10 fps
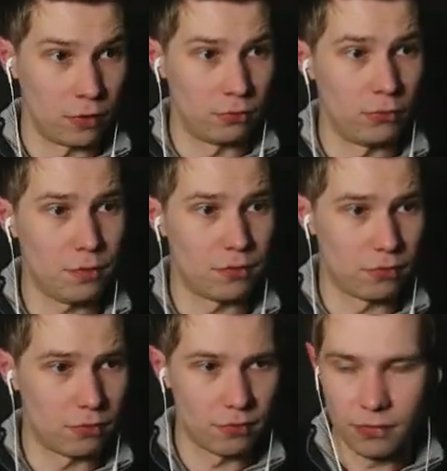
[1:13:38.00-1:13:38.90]
Oh,
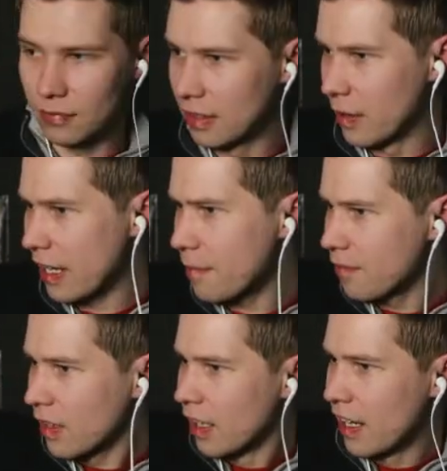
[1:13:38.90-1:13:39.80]
there we go.
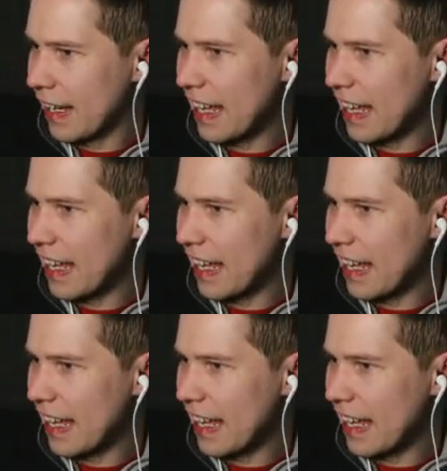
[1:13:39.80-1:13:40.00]
Canis